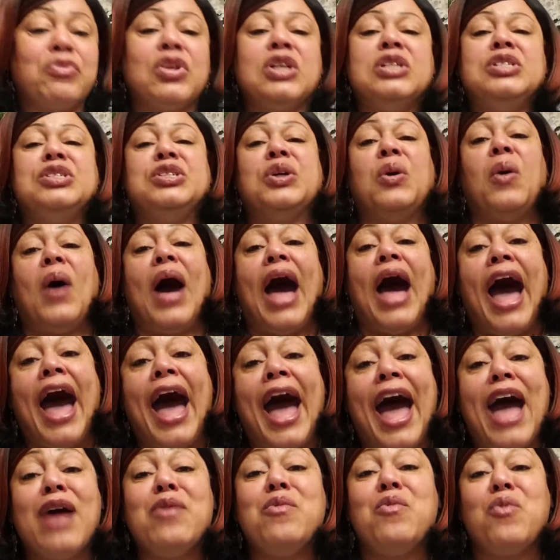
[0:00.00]
So
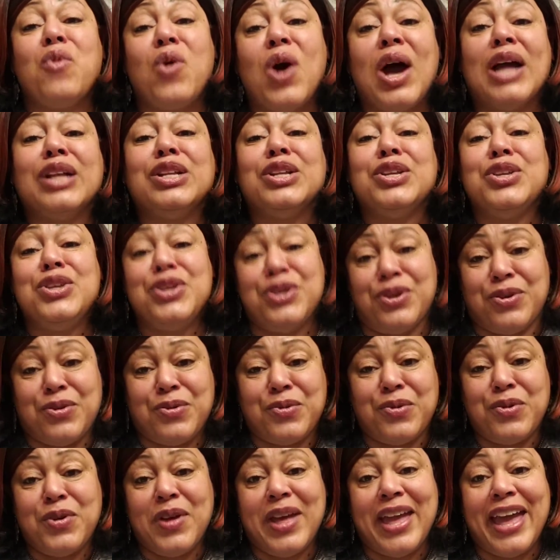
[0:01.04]
I want
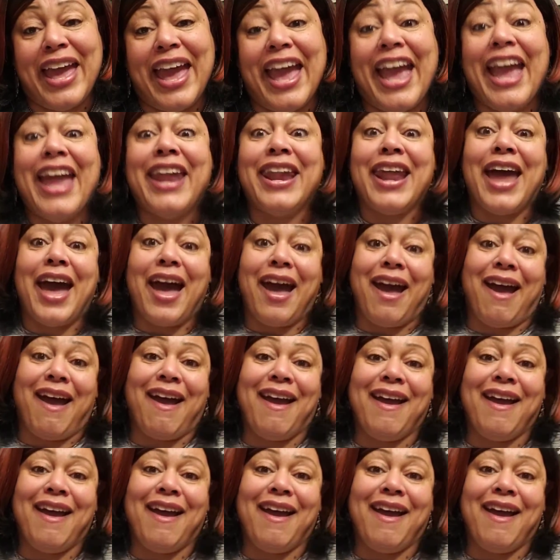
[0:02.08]
you and I